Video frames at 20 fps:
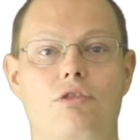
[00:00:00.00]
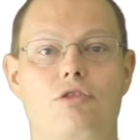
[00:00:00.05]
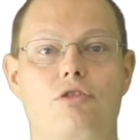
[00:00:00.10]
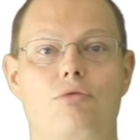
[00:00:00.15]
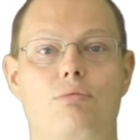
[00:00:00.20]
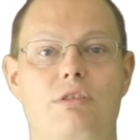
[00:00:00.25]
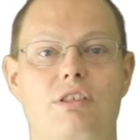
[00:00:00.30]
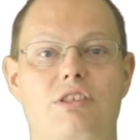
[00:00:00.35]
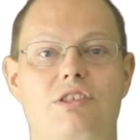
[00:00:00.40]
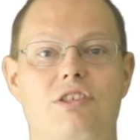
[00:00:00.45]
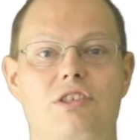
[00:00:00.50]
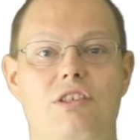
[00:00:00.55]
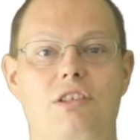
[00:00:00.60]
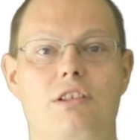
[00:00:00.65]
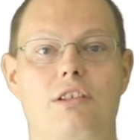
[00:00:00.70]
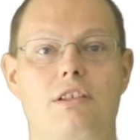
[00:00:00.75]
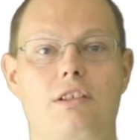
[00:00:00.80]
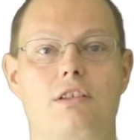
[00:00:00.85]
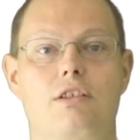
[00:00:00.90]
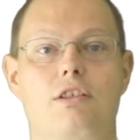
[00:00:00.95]
you will see
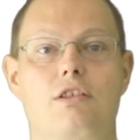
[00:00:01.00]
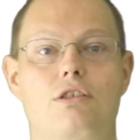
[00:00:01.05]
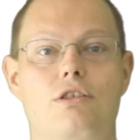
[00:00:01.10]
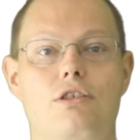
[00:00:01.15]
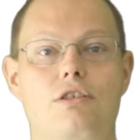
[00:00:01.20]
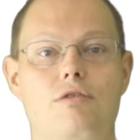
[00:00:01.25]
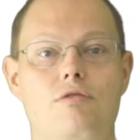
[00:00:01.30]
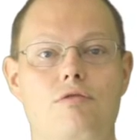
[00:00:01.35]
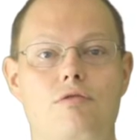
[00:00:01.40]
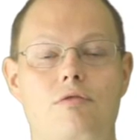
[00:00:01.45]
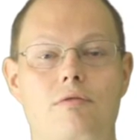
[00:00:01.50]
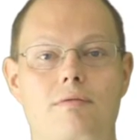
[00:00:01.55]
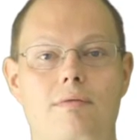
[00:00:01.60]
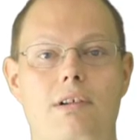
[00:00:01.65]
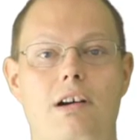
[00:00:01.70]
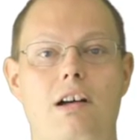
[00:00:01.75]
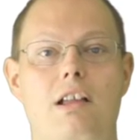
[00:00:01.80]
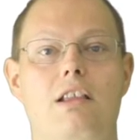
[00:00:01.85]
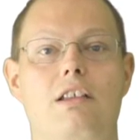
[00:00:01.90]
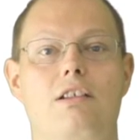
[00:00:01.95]
here the new
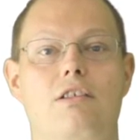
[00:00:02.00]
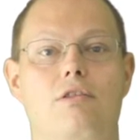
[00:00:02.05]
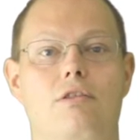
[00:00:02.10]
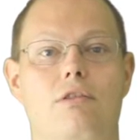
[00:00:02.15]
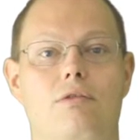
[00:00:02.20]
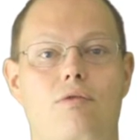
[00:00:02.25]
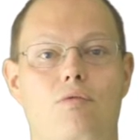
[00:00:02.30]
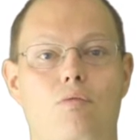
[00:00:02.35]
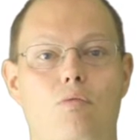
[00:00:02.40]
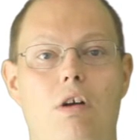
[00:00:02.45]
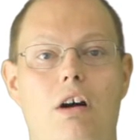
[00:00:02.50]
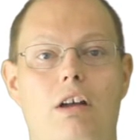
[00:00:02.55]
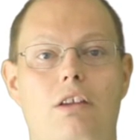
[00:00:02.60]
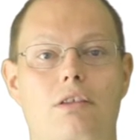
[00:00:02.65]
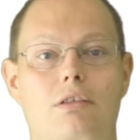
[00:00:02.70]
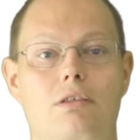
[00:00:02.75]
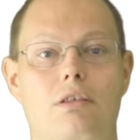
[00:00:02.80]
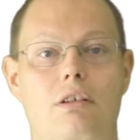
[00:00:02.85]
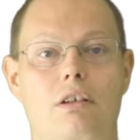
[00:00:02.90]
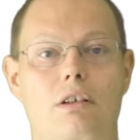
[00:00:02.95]
value of
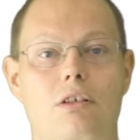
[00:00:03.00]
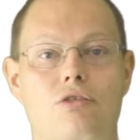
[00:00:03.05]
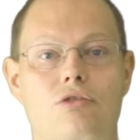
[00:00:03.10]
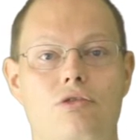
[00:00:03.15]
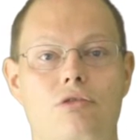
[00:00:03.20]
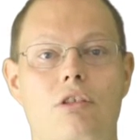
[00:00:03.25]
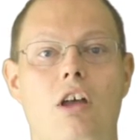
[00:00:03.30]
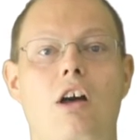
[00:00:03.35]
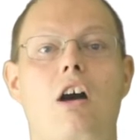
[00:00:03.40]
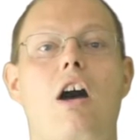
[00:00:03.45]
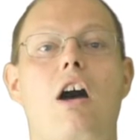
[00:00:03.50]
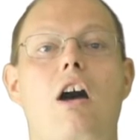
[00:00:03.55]
1000.